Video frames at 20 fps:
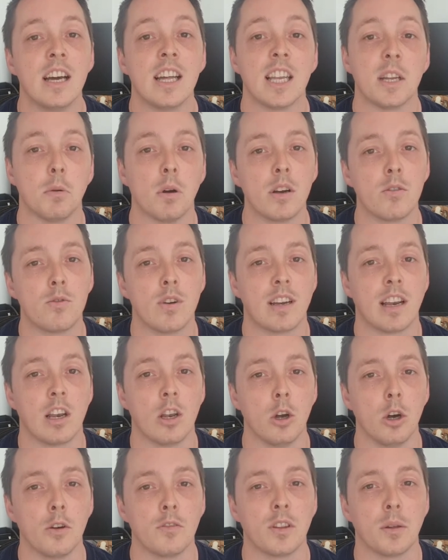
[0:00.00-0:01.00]
Now, I've read a
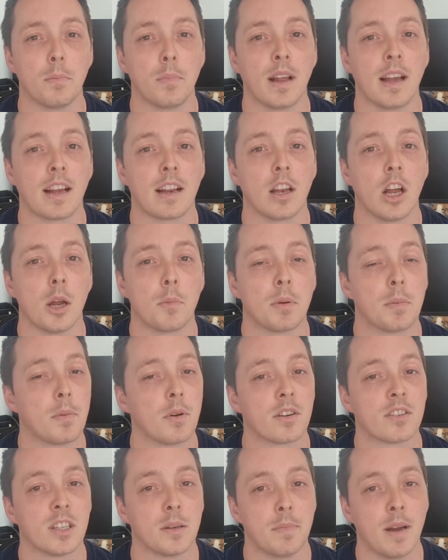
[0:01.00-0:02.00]
lot of the Black Library
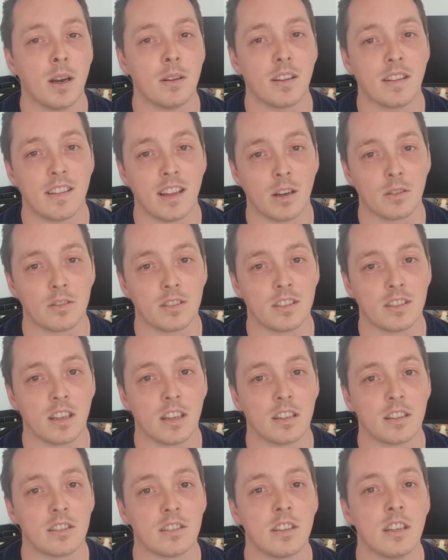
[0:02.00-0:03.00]
books about the Thousand
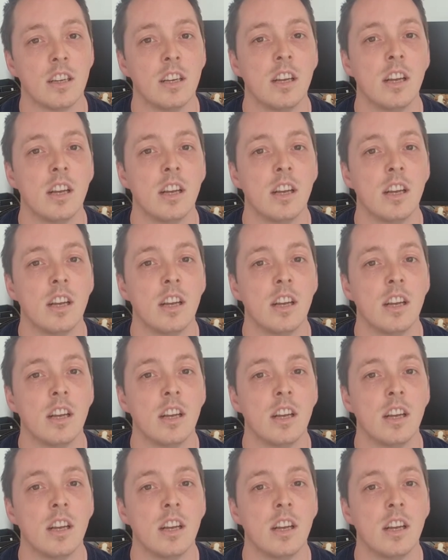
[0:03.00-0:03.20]
Suns,